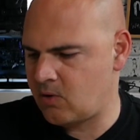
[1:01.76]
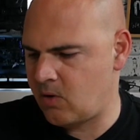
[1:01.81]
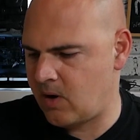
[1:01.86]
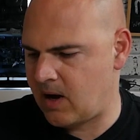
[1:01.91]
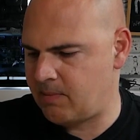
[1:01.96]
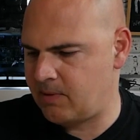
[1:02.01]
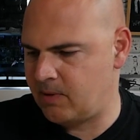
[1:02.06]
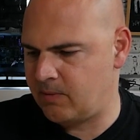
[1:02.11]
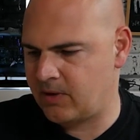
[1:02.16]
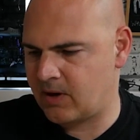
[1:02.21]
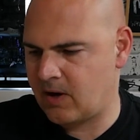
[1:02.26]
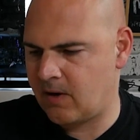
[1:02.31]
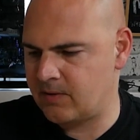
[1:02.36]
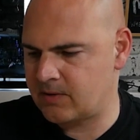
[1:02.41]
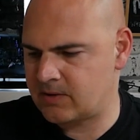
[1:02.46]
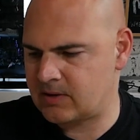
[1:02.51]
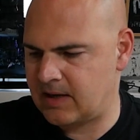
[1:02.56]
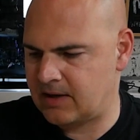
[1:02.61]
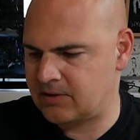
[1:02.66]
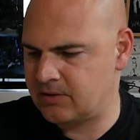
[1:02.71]
quite happy with the
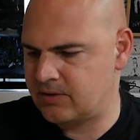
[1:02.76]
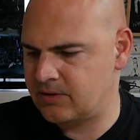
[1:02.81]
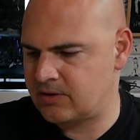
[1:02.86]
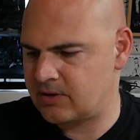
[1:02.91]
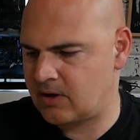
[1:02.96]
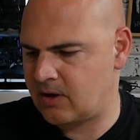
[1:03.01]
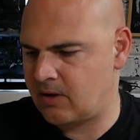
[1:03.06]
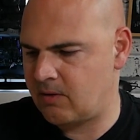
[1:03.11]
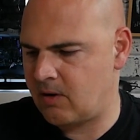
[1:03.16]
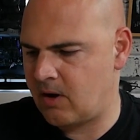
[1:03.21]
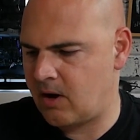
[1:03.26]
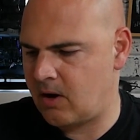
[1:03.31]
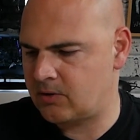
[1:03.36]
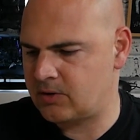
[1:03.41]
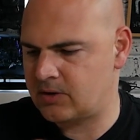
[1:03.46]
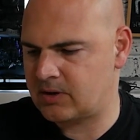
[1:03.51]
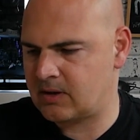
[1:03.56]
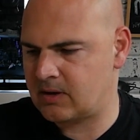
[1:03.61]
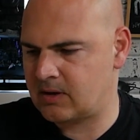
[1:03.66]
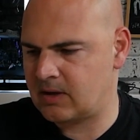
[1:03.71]
current selection. So I'll
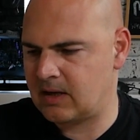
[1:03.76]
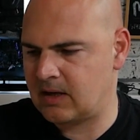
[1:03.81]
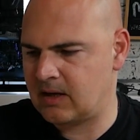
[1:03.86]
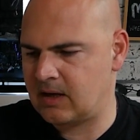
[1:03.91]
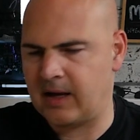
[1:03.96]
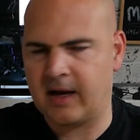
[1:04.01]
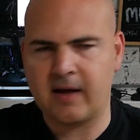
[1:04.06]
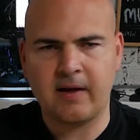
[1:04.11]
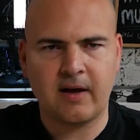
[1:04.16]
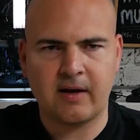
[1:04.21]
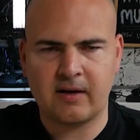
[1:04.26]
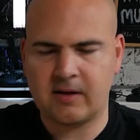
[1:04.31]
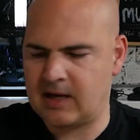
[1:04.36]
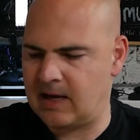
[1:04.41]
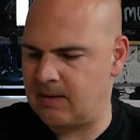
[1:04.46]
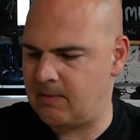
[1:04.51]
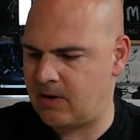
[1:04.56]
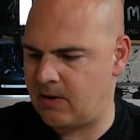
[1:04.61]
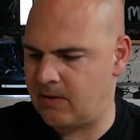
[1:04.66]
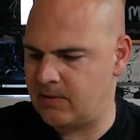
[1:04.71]
just click that,
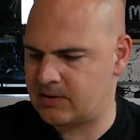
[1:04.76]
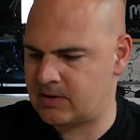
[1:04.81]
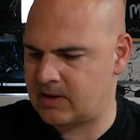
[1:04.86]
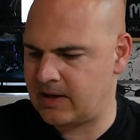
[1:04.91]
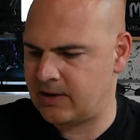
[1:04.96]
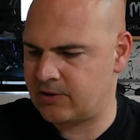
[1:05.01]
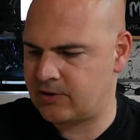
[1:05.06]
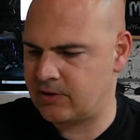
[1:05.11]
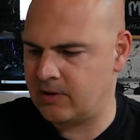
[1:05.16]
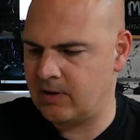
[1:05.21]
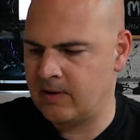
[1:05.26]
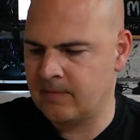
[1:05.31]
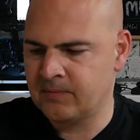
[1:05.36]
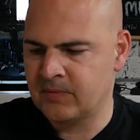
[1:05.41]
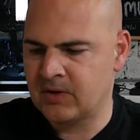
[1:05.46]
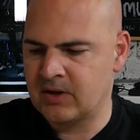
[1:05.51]
keep current selection.